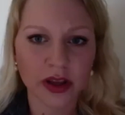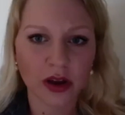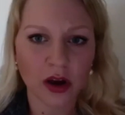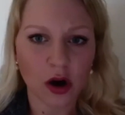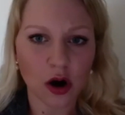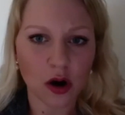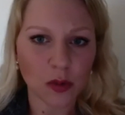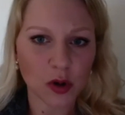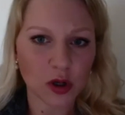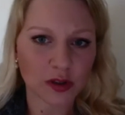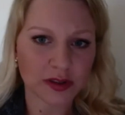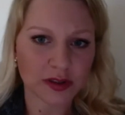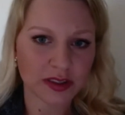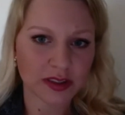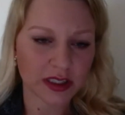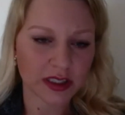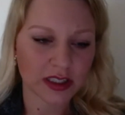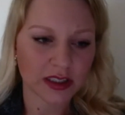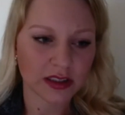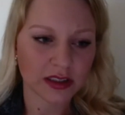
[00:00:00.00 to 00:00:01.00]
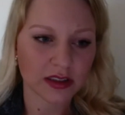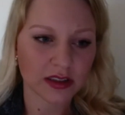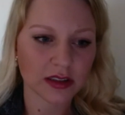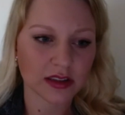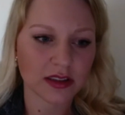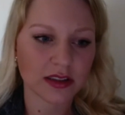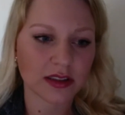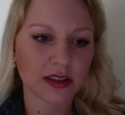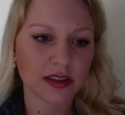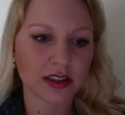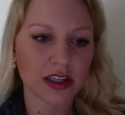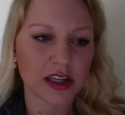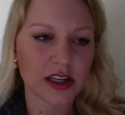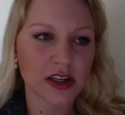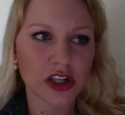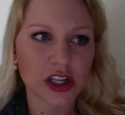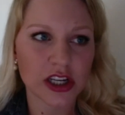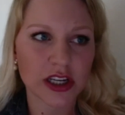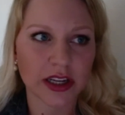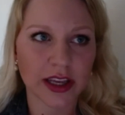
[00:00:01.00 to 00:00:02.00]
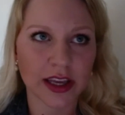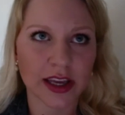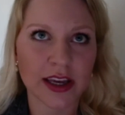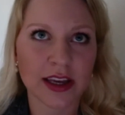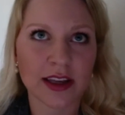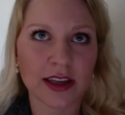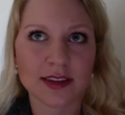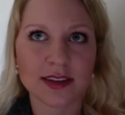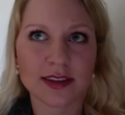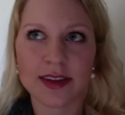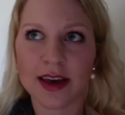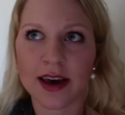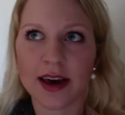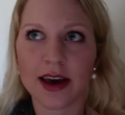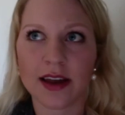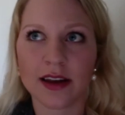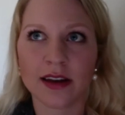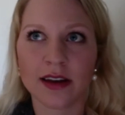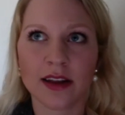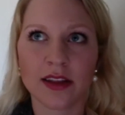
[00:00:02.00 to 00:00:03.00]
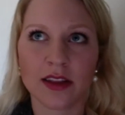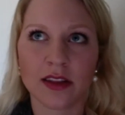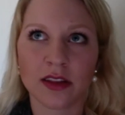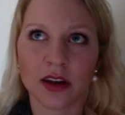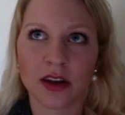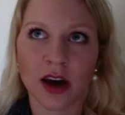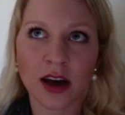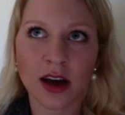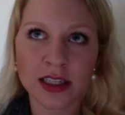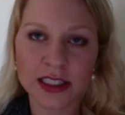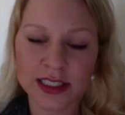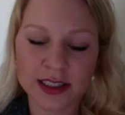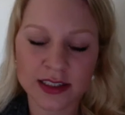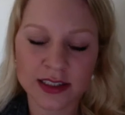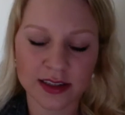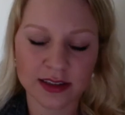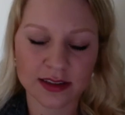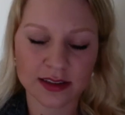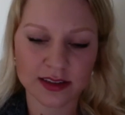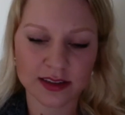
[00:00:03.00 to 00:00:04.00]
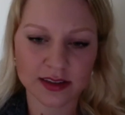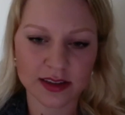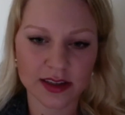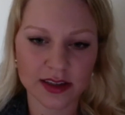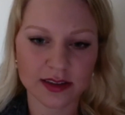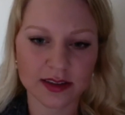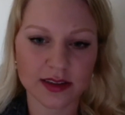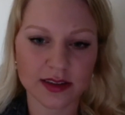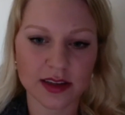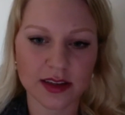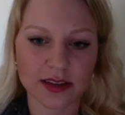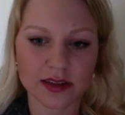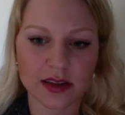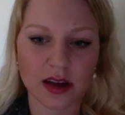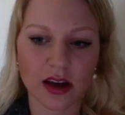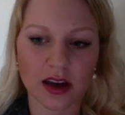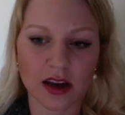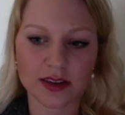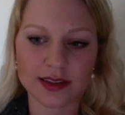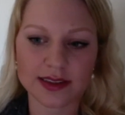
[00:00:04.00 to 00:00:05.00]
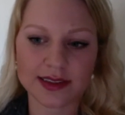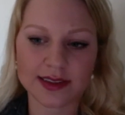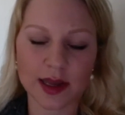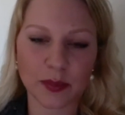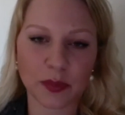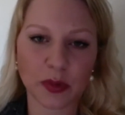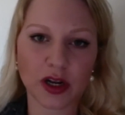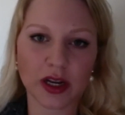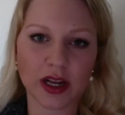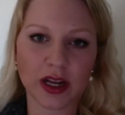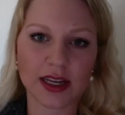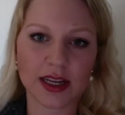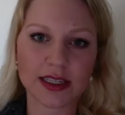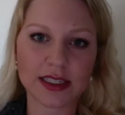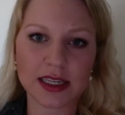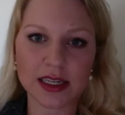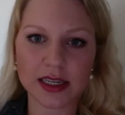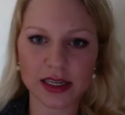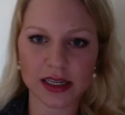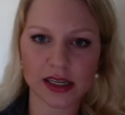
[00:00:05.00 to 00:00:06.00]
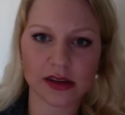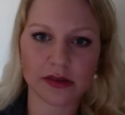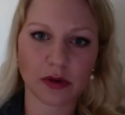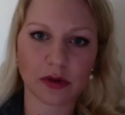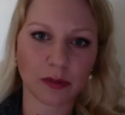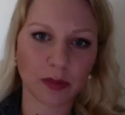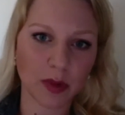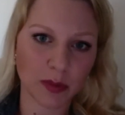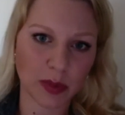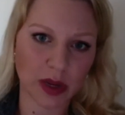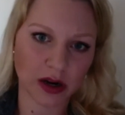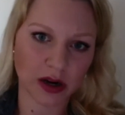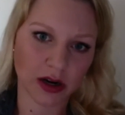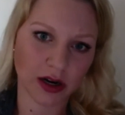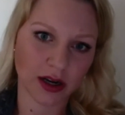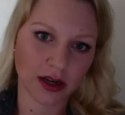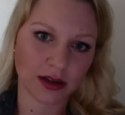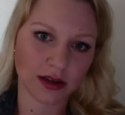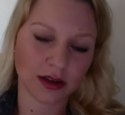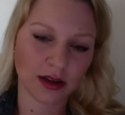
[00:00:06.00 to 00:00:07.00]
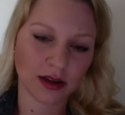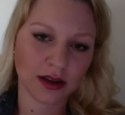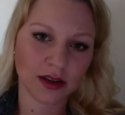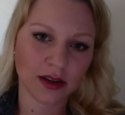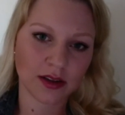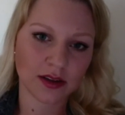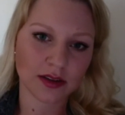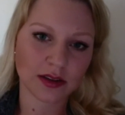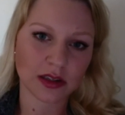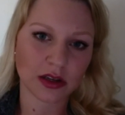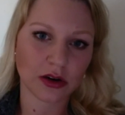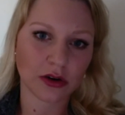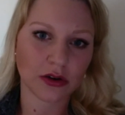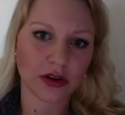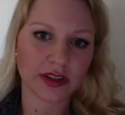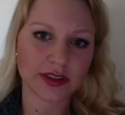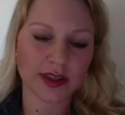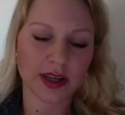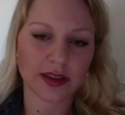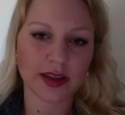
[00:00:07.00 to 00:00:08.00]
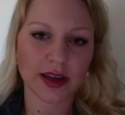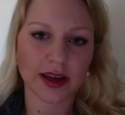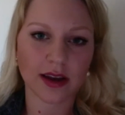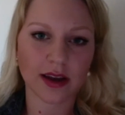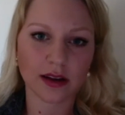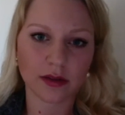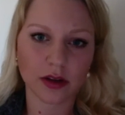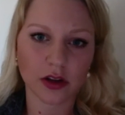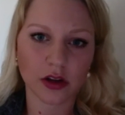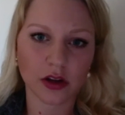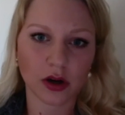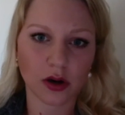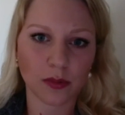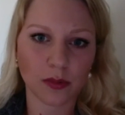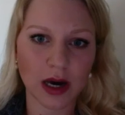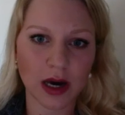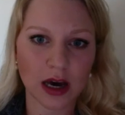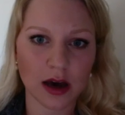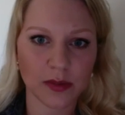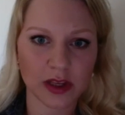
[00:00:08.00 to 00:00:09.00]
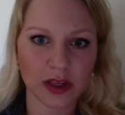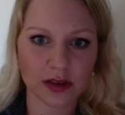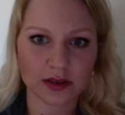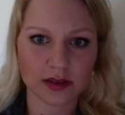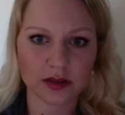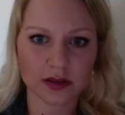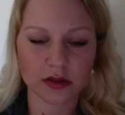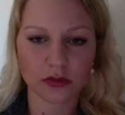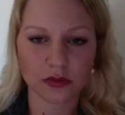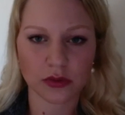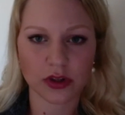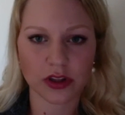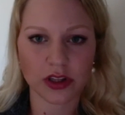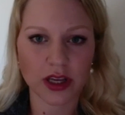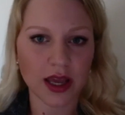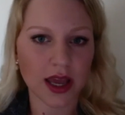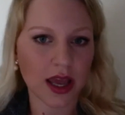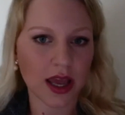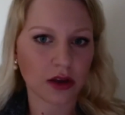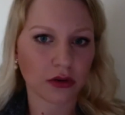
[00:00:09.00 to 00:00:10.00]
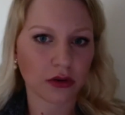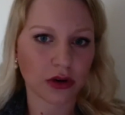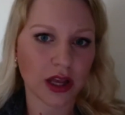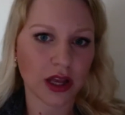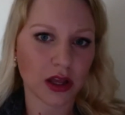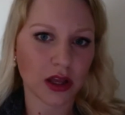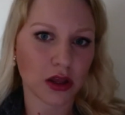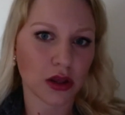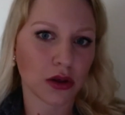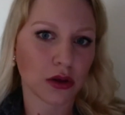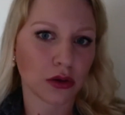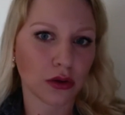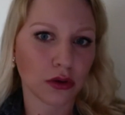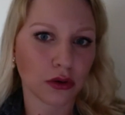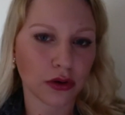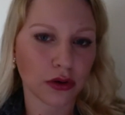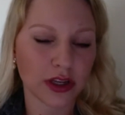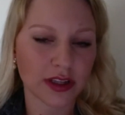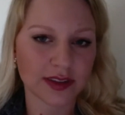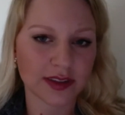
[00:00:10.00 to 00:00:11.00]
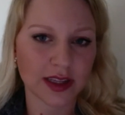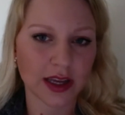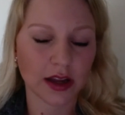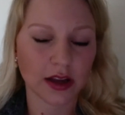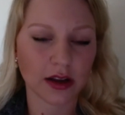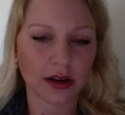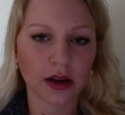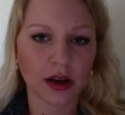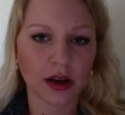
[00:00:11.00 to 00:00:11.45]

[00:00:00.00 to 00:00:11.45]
almost teaching kids that the Huntington's disease is a separate identity from the parent. So it's not that, mom is really angry at you. It's that